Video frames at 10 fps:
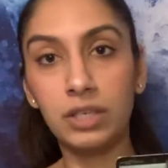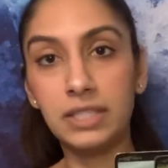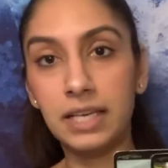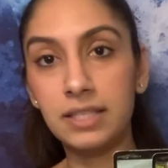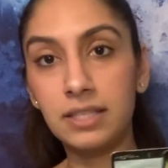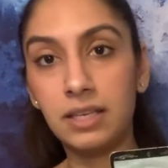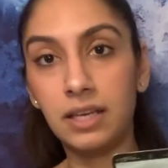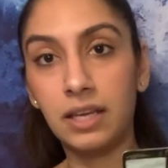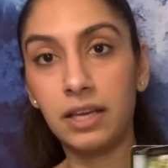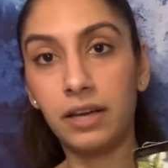
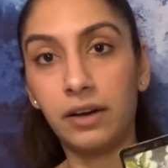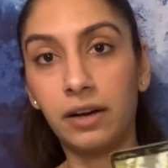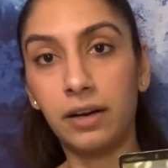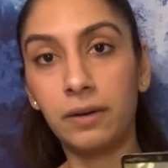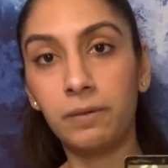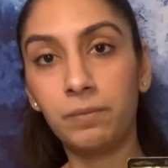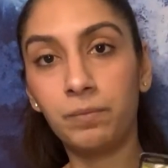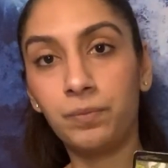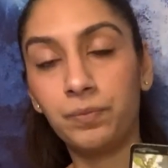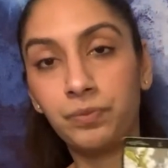destiny here.
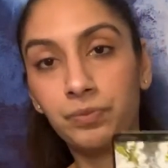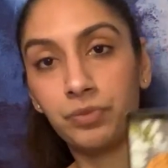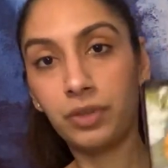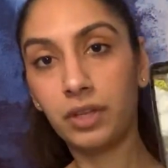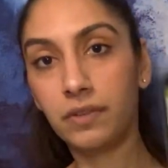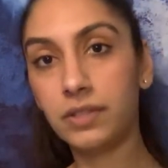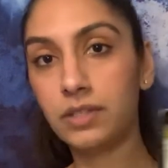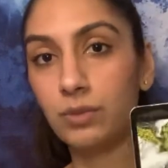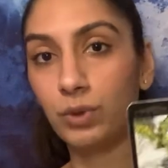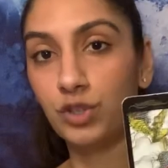This
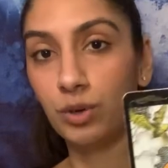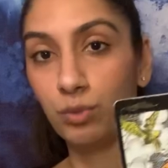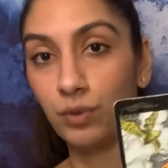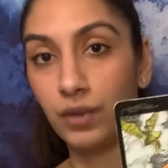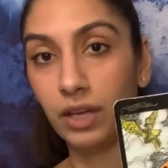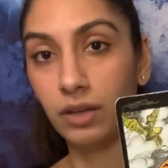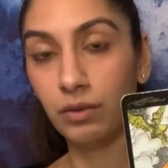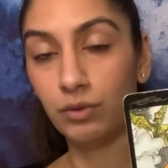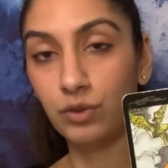is what you're moving